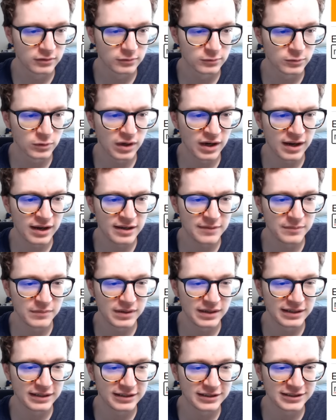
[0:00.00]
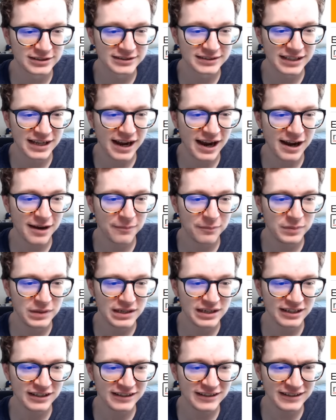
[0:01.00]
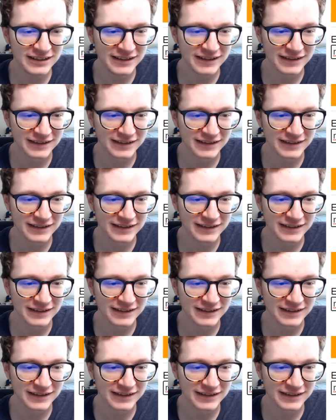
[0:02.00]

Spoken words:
Raimel Tapia.